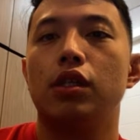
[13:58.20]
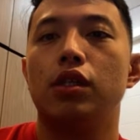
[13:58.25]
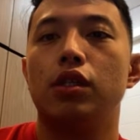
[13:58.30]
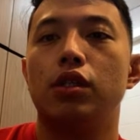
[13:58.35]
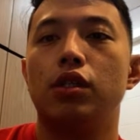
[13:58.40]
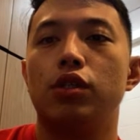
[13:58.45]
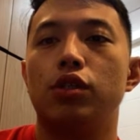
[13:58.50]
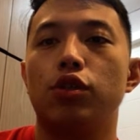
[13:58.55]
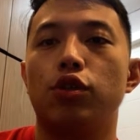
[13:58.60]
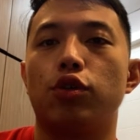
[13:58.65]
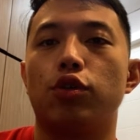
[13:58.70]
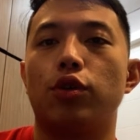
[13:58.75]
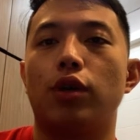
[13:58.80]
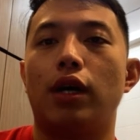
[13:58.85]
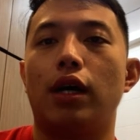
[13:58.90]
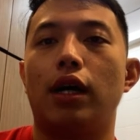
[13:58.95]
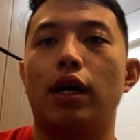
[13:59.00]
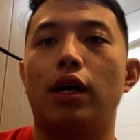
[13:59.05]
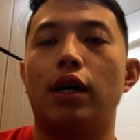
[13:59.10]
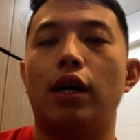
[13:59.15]
So
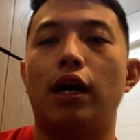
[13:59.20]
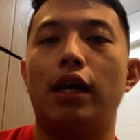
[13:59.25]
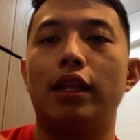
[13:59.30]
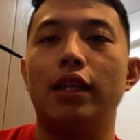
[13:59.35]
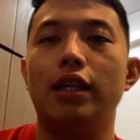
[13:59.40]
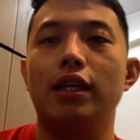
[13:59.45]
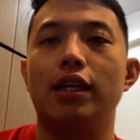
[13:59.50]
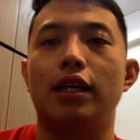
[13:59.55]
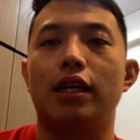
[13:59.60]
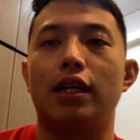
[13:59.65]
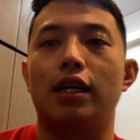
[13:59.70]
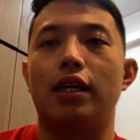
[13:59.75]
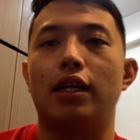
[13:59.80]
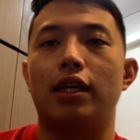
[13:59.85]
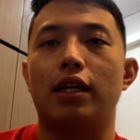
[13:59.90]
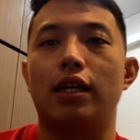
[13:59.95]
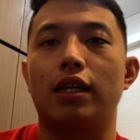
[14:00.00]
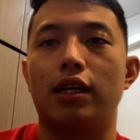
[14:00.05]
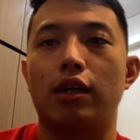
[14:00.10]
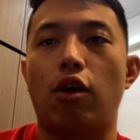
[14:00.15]
under
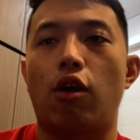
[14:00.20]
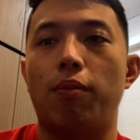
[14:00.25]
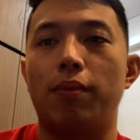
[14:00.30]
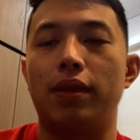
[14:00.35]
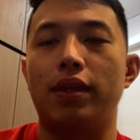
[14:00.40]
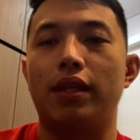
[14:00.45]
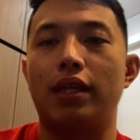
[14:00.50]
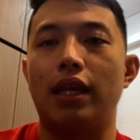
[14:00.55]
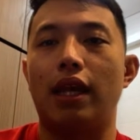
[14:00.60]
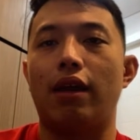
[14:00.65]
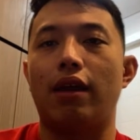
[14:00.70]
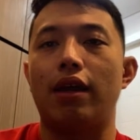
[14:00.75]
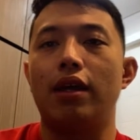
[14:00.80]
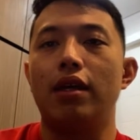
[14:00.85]
the committee,